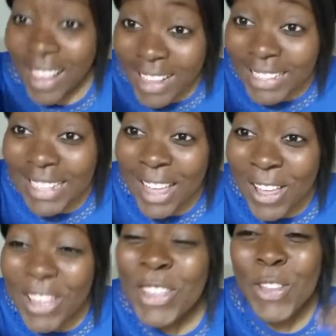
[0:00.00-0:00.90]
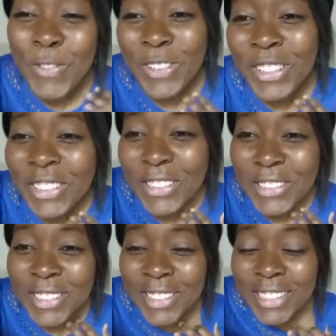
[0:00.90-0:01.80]

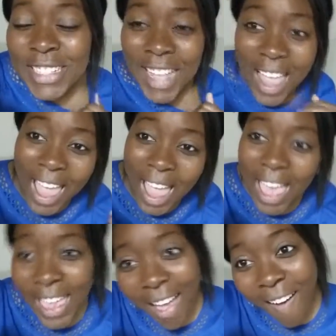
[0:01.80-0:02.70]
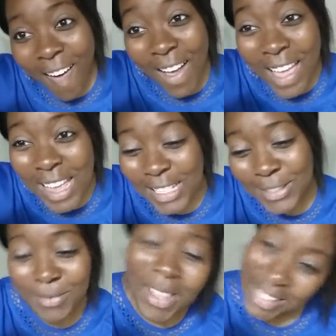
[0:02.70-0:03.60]
Hey
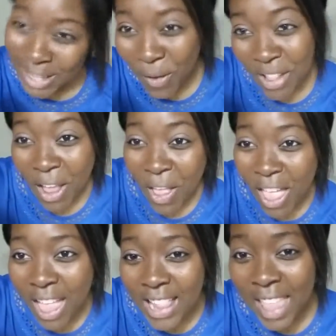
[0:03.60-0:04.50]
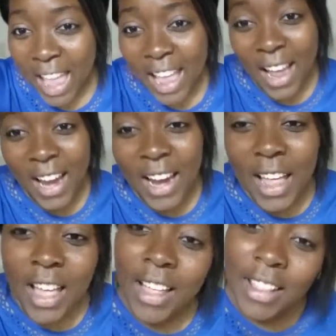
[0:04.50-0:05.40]
guys, what's going on there?
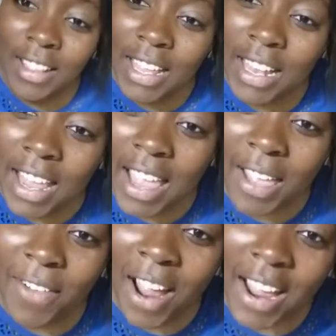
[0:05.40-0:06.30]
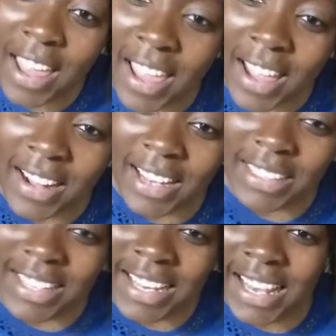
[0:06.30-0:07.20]
Lily, where are you?
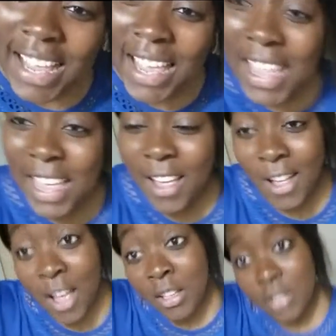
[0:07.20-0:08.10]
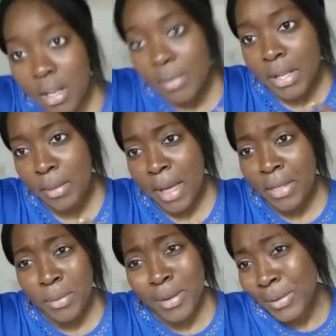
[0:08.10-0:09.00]
There's Lily. Sorry, we're in the
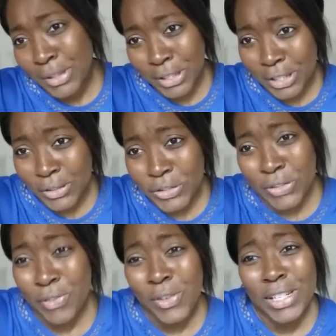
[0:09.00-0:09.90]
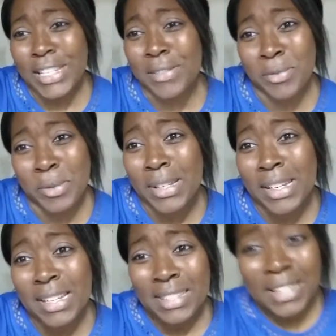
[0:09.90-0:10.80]
bathroom. That was dirty clothes before. You didn't even
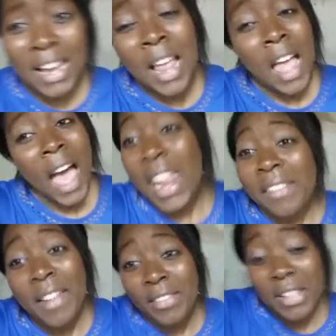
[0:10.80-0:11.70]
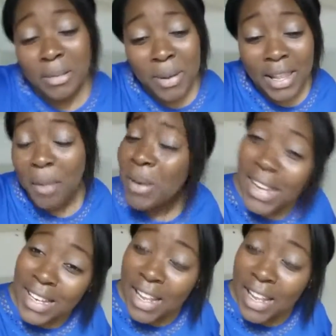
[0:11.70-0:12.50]
really see that. I didn't have to explain that, but I